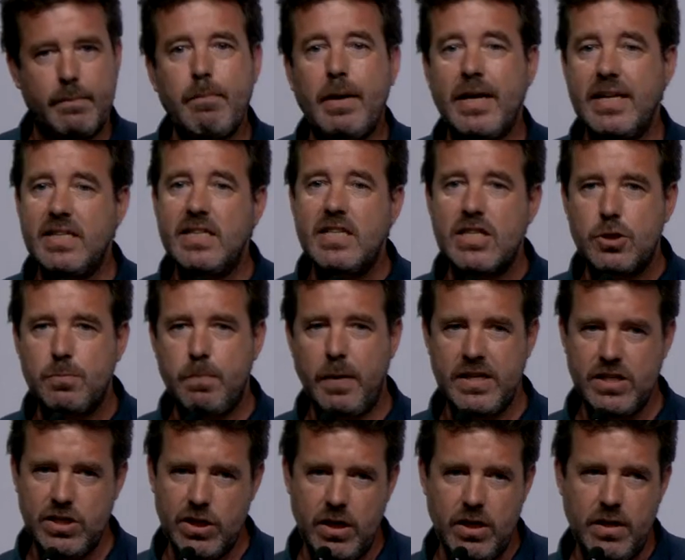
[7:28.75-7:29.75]
But it's
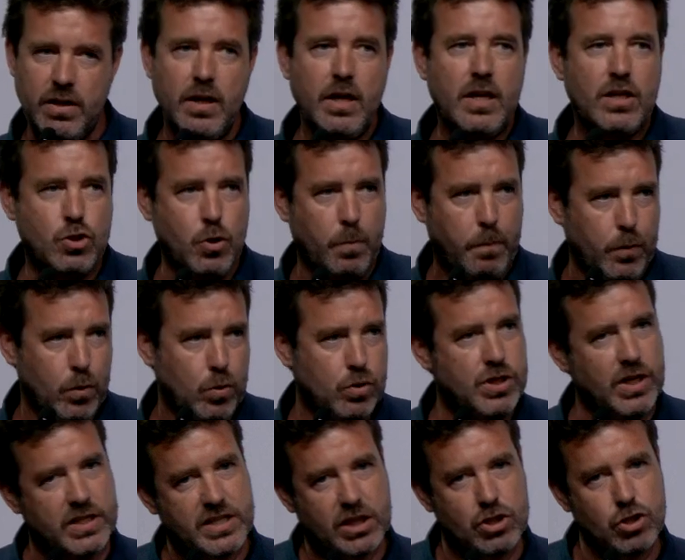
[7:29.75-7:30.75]
especially to put
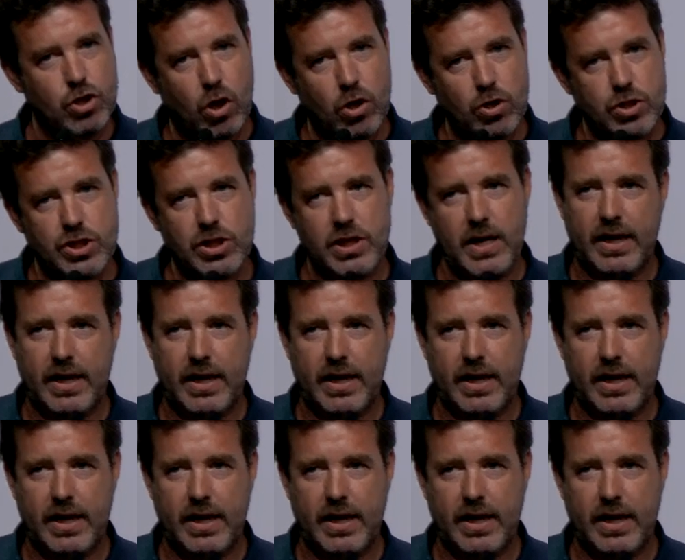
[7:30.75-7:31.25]
the technology